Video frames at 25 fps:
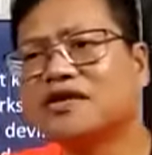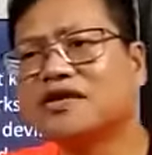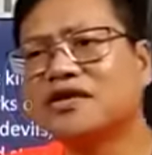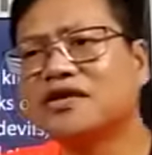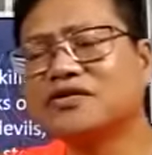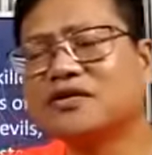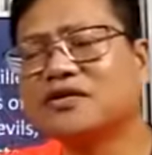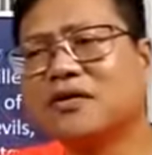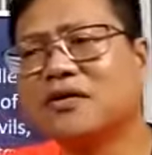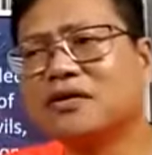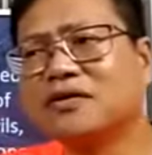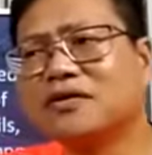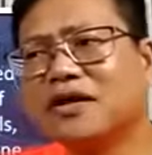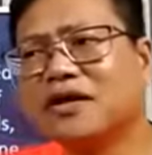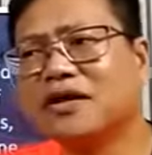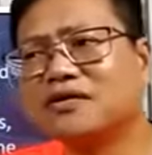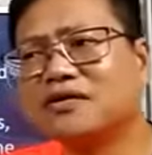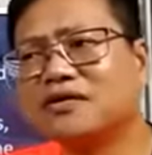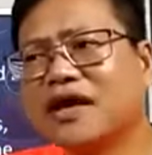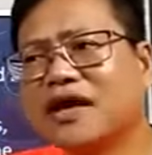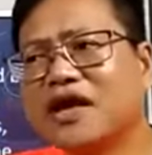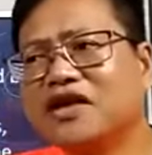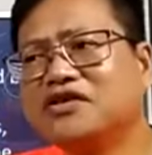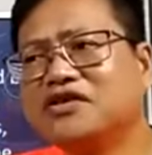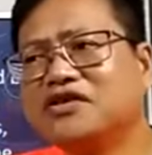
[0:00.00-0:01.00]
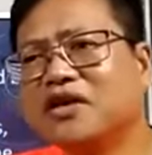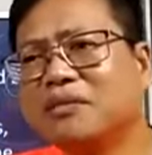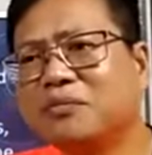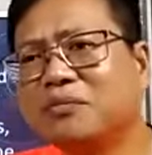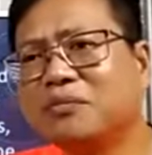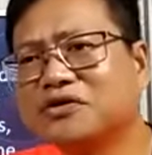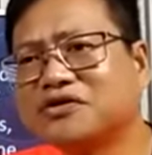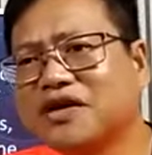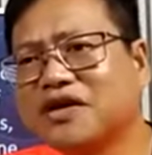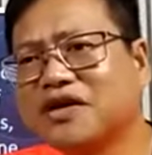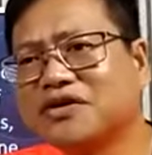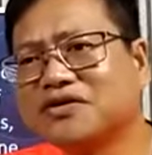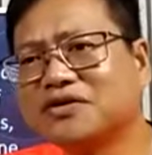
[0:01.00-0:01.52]
called the angel
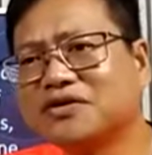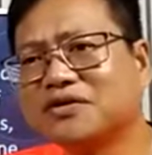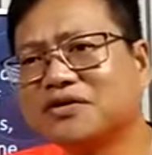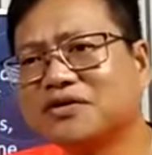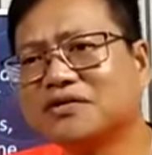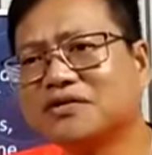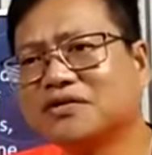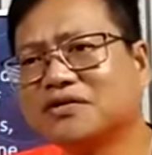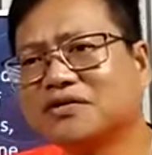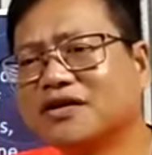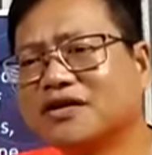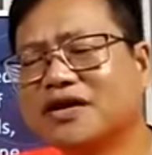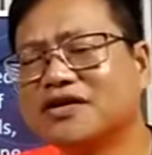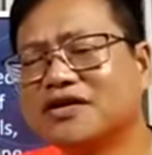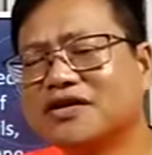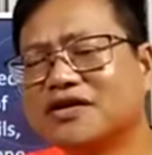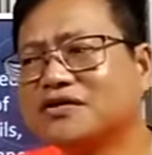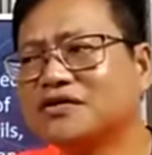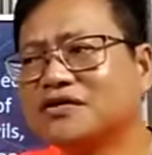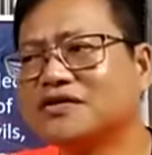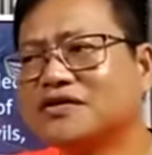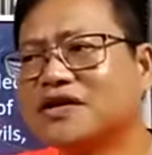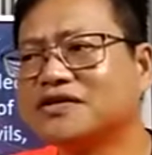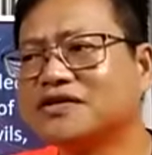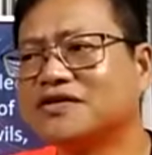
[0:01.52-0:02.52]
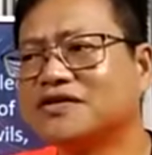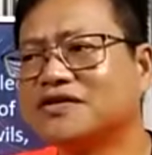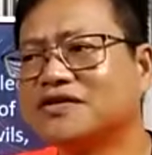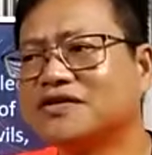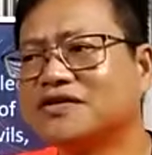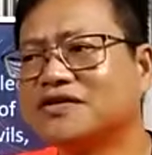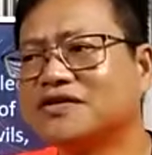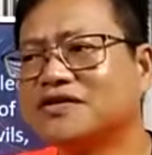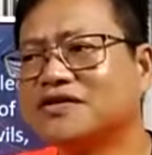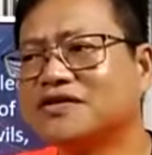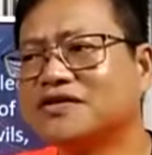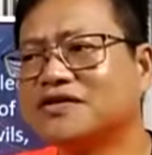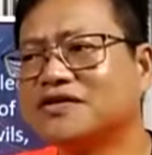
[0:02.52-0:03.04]
possession. There is no such thing as the
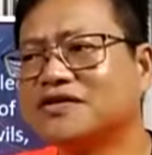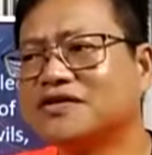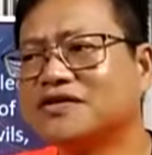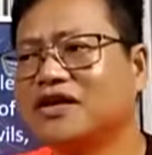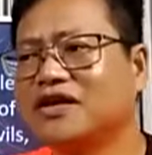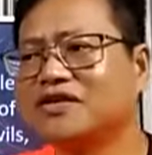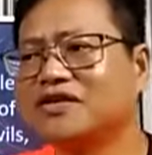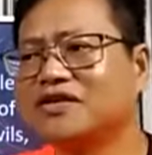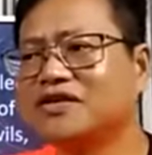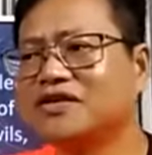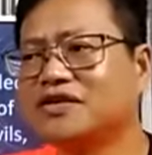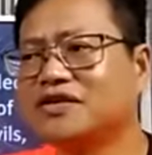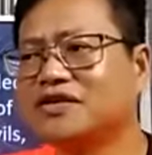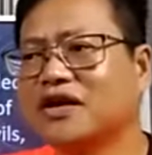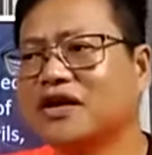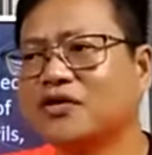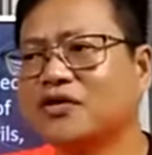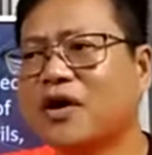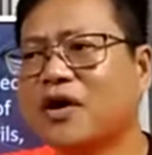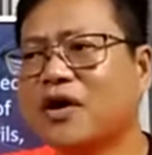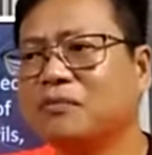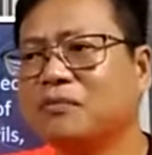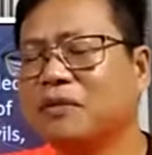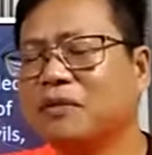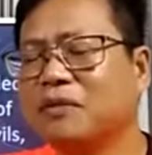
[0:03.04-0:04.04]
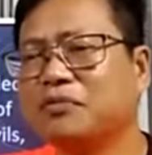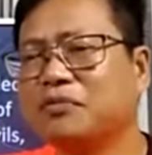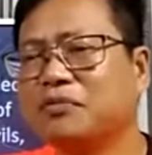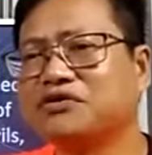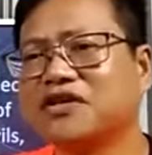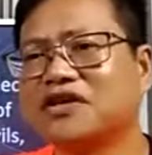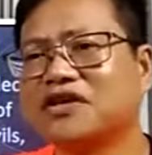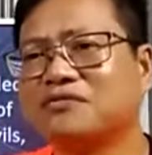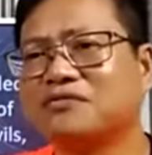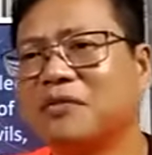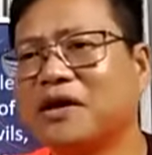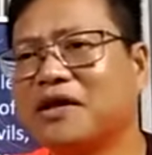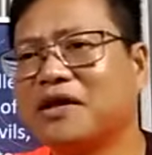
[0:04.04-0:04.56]
angels, you are being possessed by
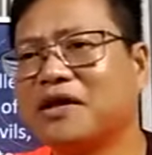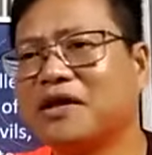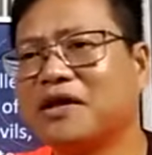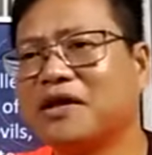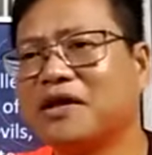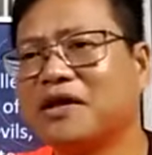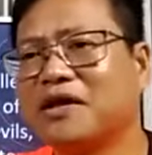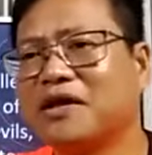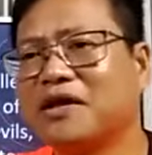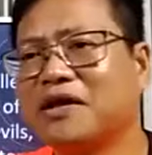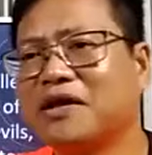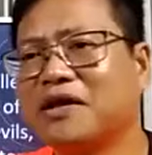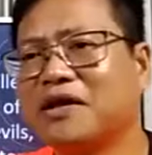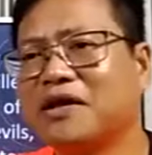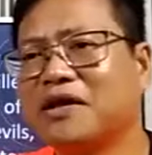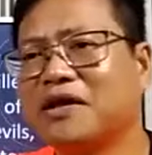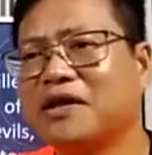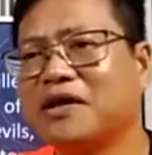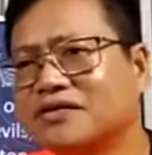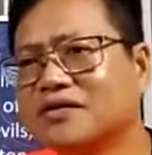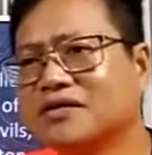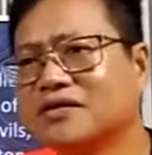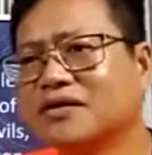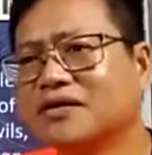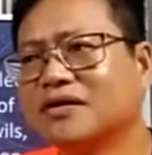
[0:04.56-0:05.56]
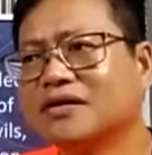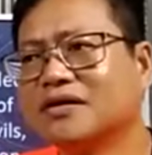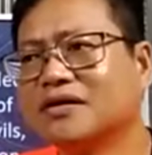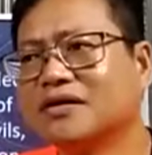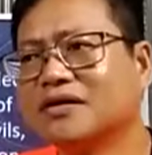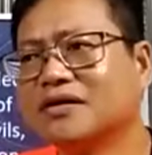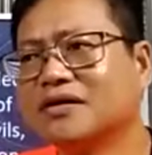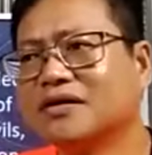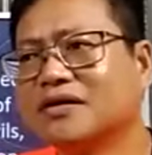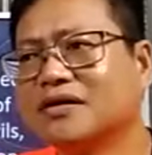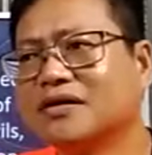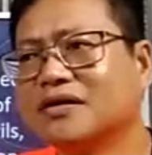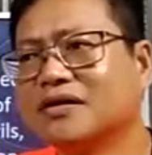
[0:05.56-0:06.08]
the angels. No,
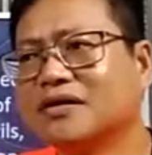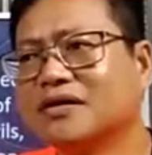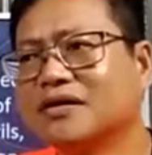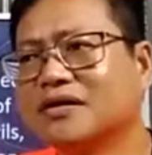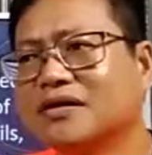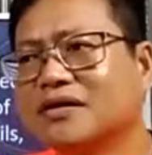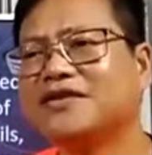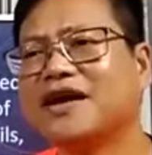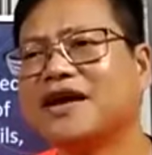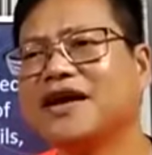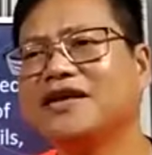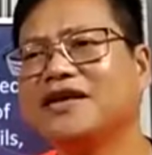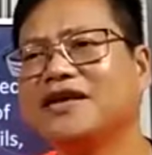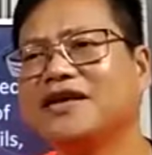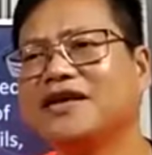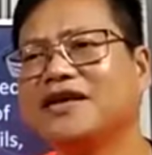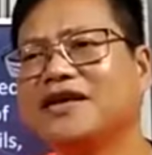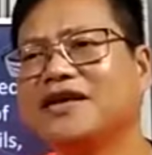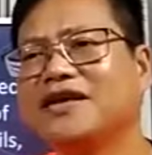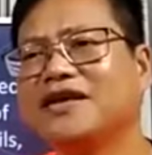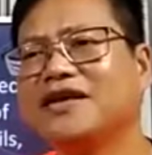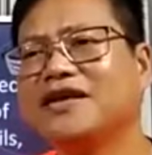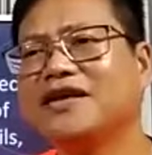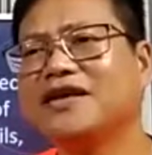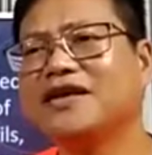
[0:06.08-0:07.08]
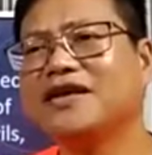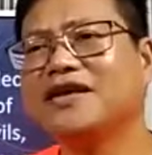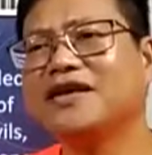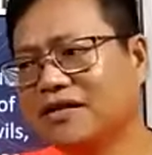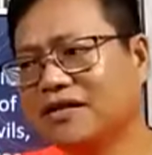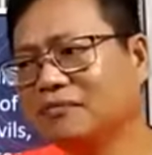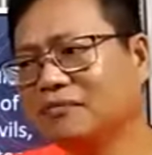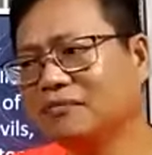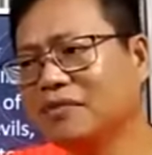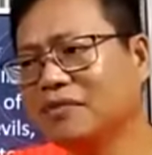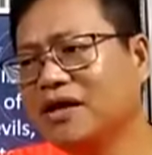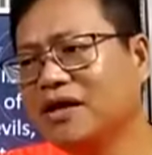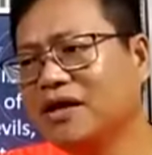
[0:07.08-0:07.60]
because angels
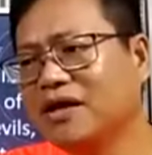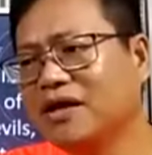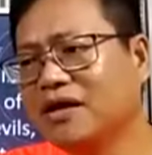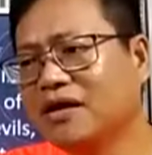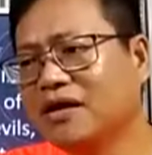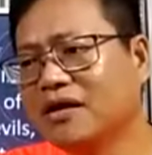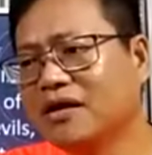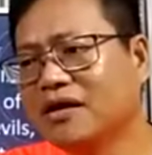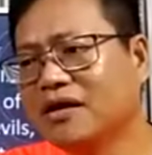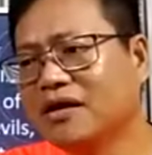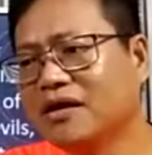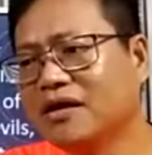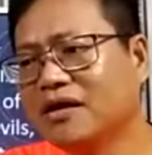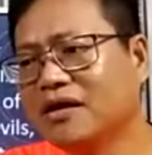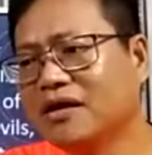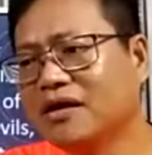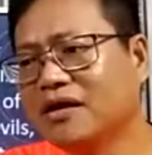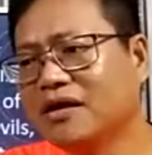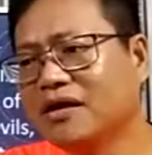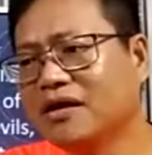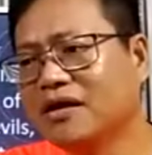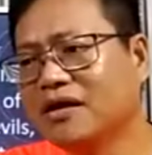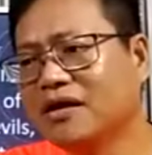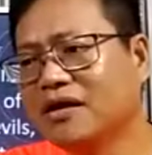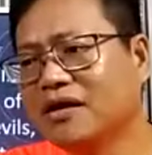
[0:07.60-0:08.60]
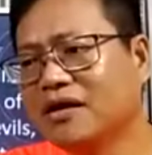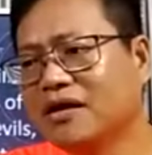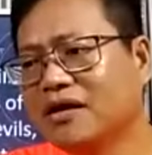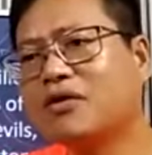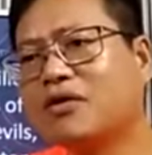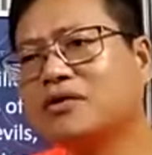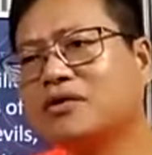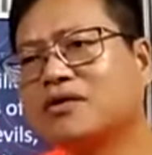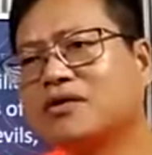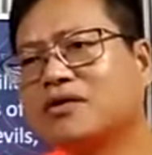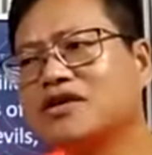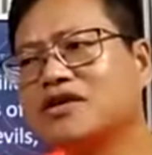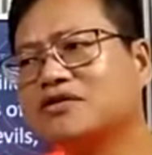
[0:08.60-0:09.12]
could
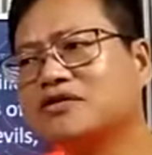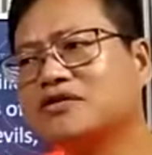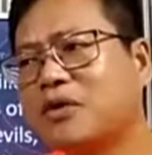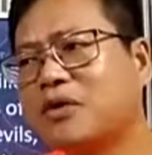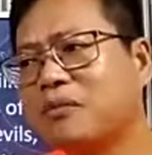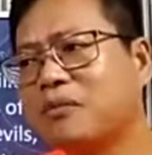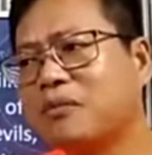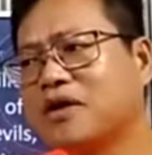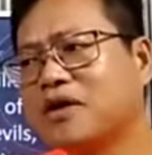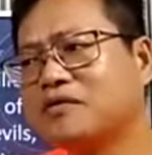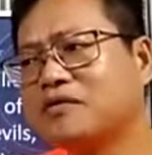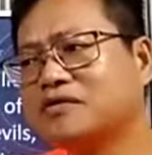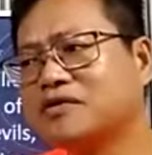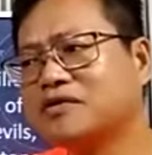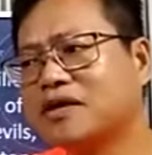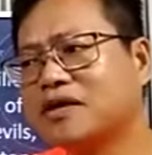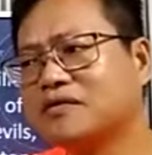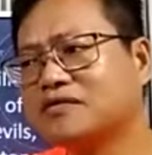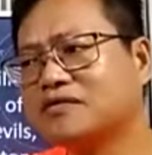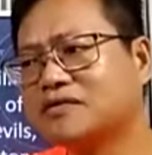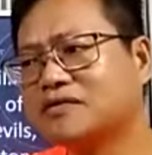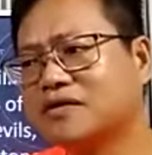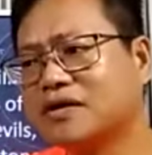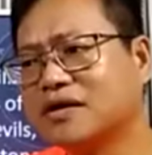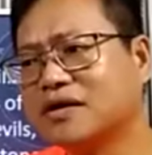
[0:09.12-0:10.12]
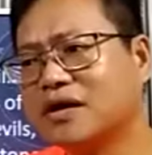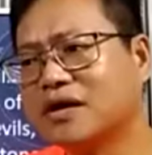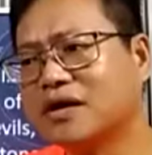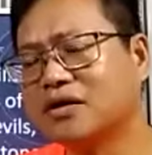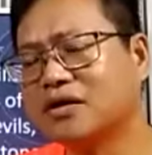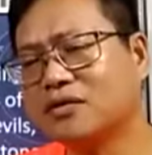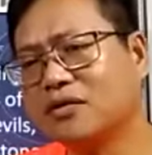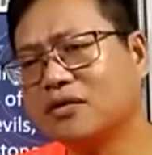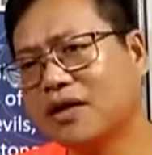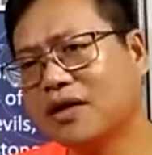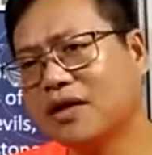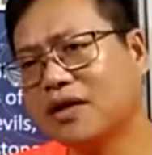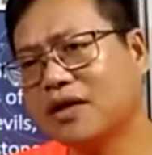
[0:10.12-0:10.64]
transform themselves into
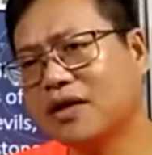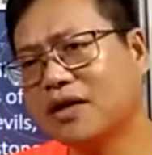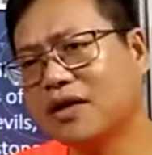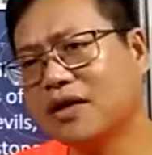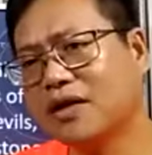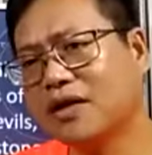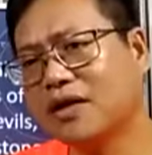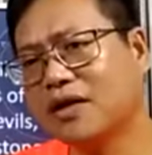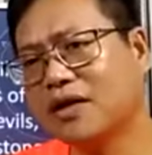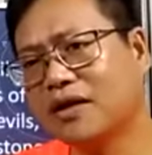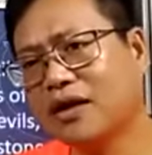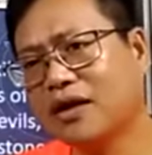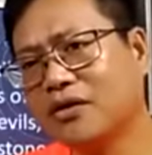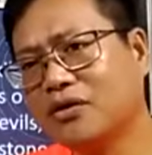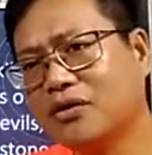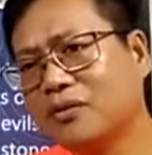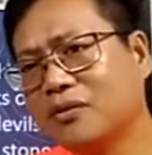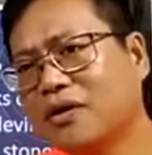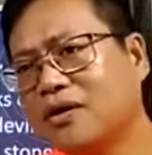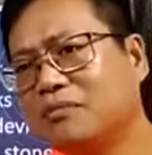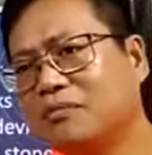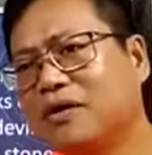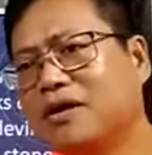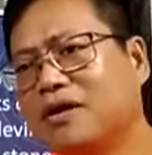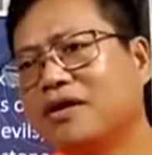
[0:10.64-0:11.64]
like a human being